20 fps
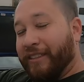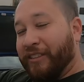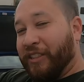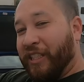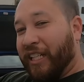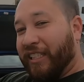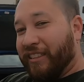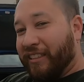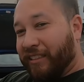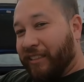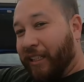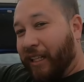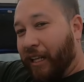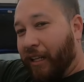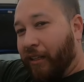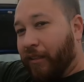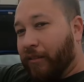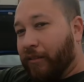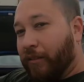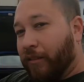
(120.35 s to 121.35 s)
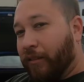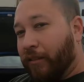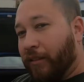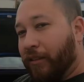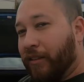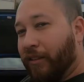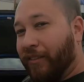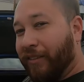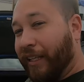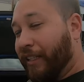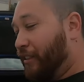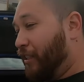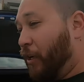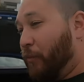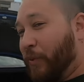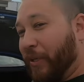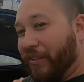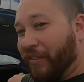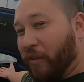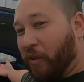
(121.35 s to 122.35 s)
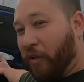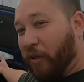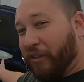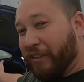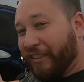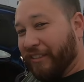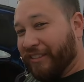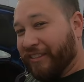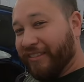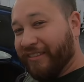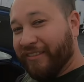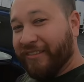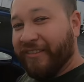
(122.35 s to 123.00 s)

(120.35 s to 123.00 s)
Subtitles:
as you guys can tell. That's how big the hole is. All